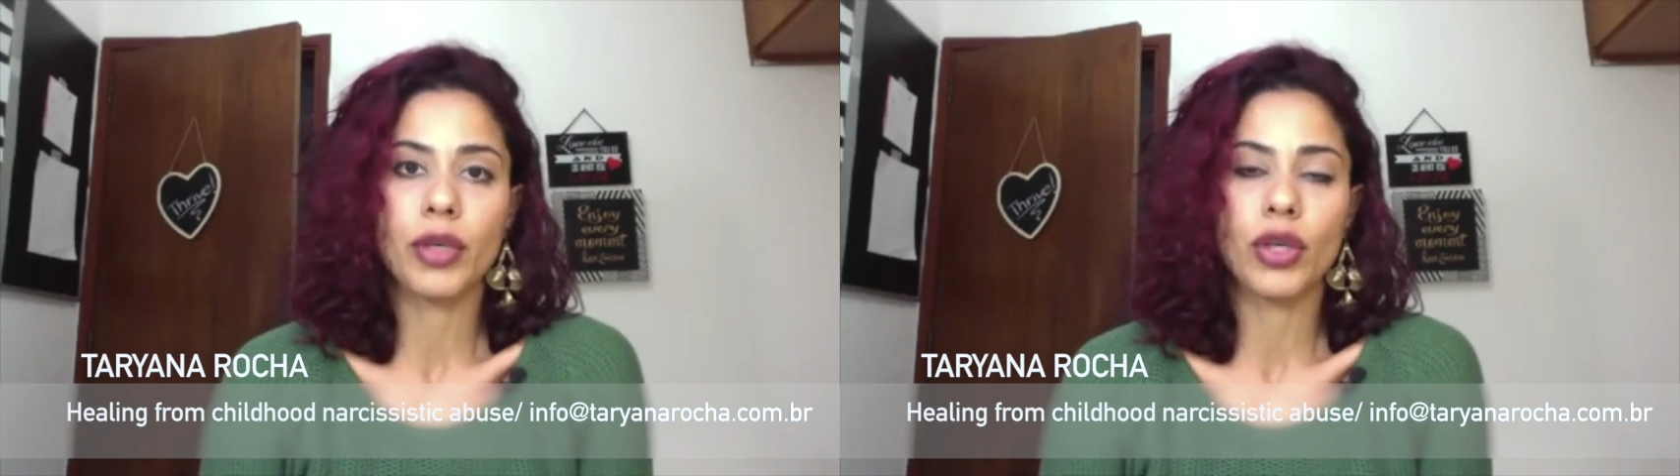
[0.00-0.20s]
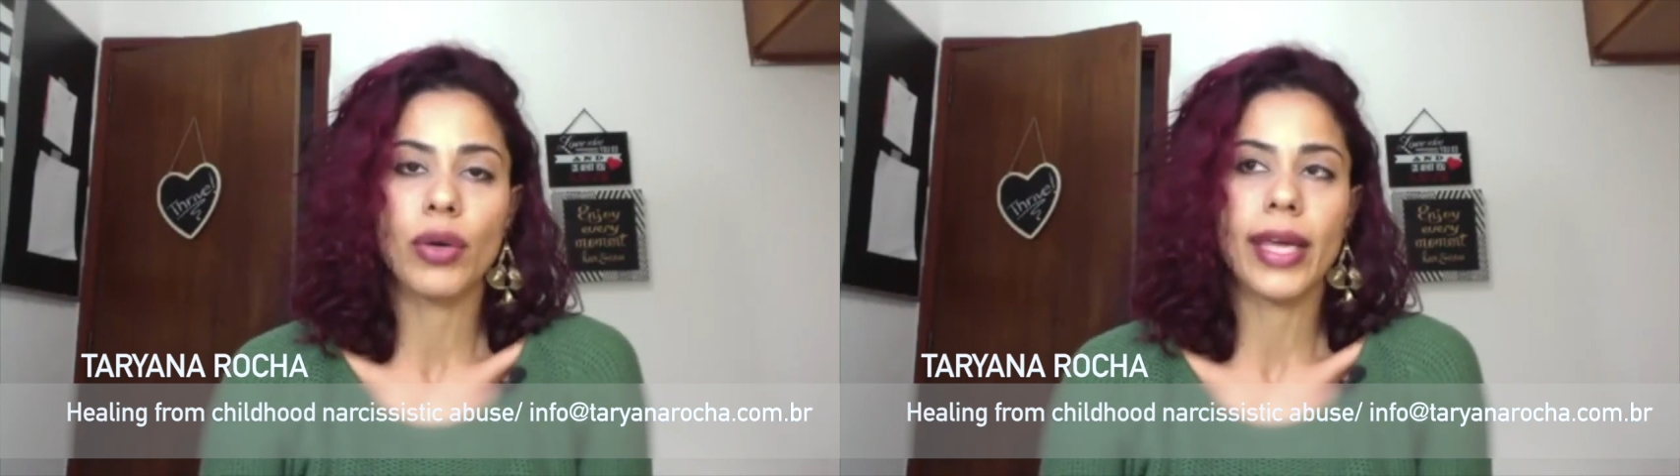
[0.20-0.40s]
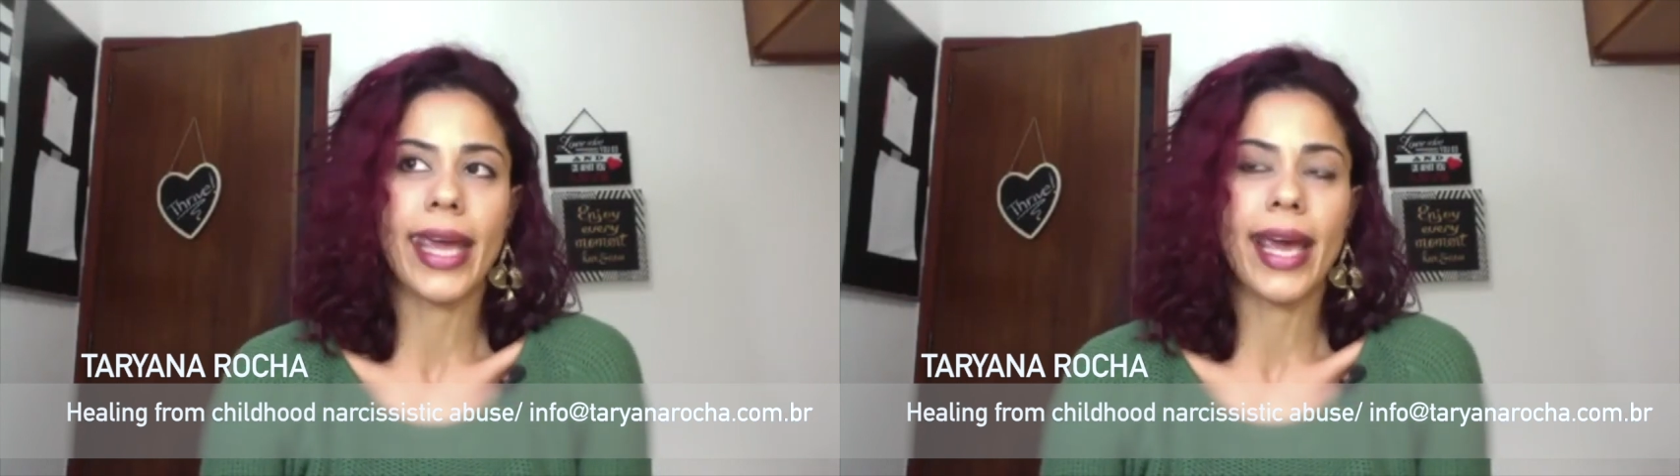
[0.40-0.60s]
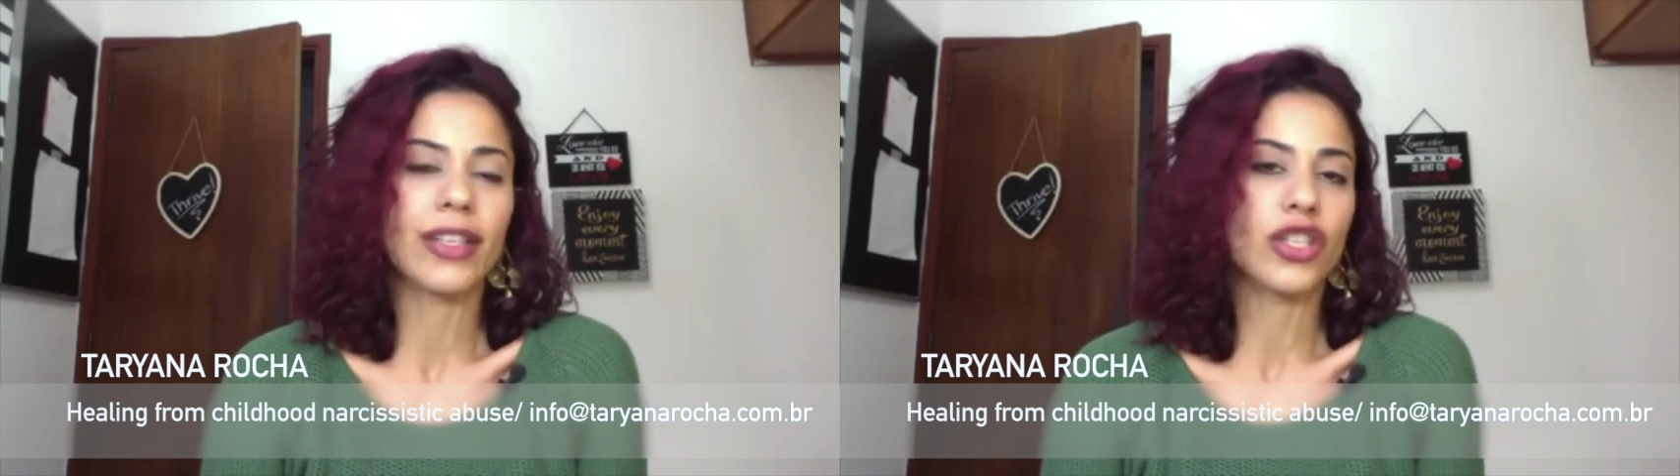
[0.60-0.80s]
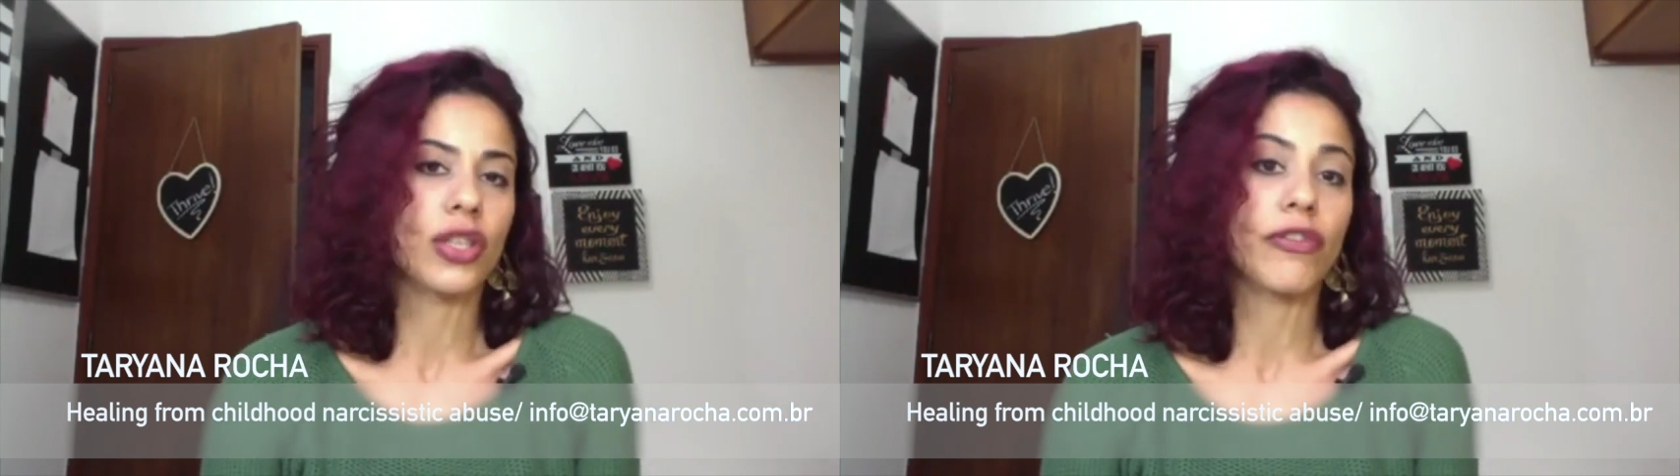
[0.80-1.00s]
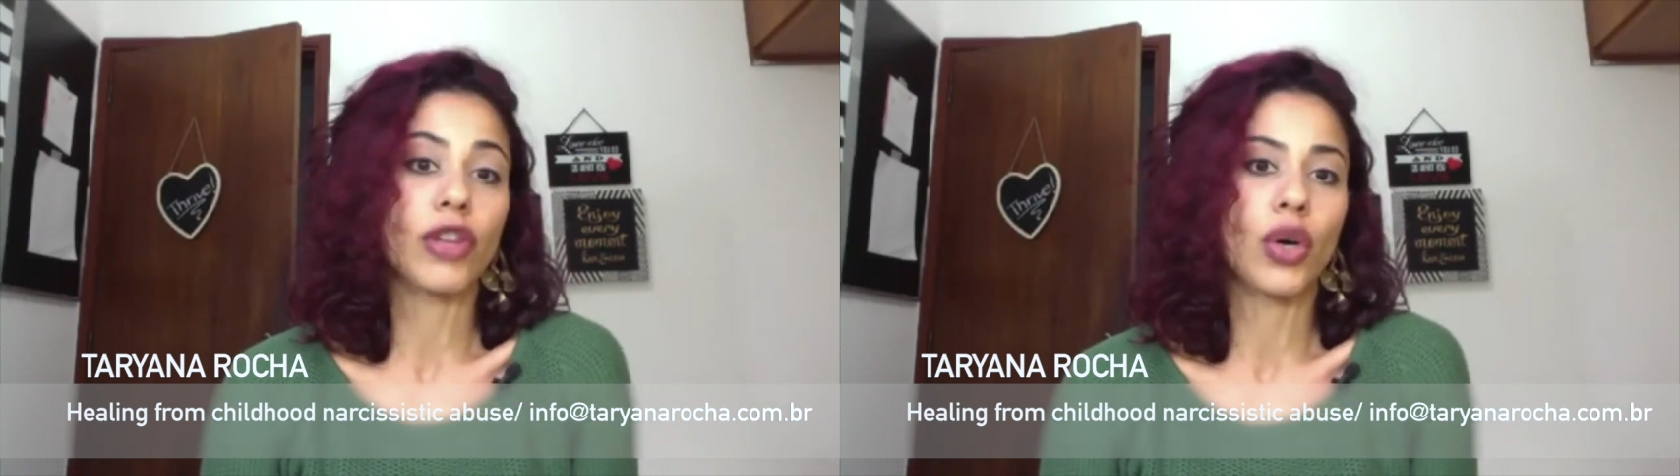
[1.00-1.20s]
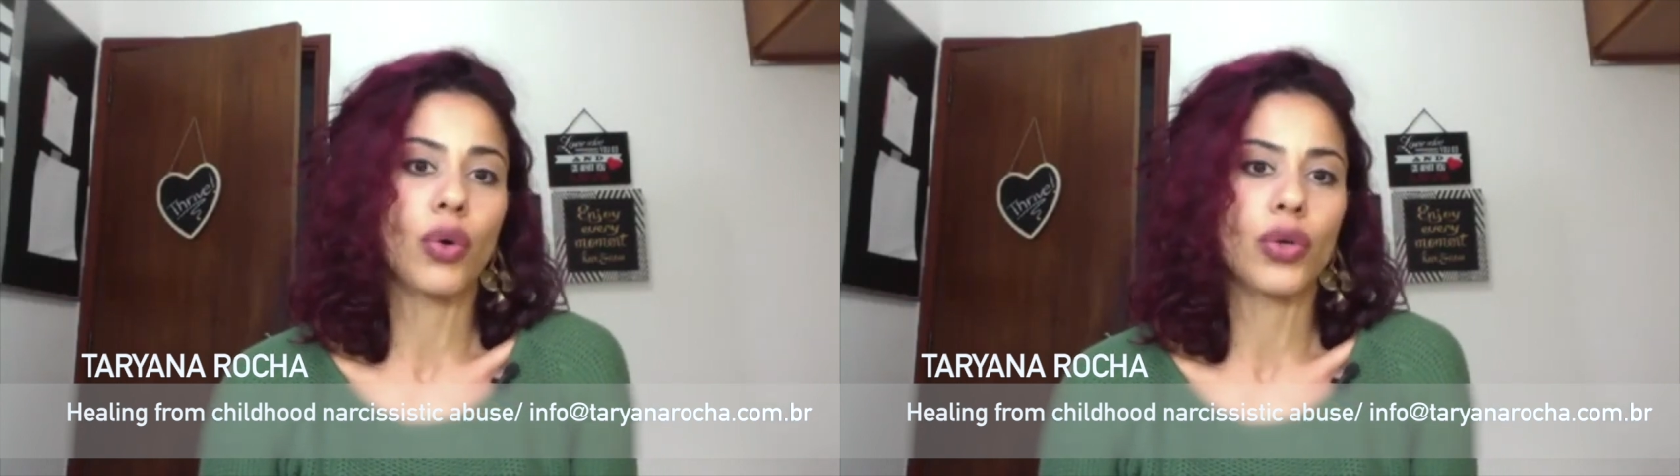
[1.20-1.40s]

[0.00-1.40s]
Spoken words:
it can't just flow,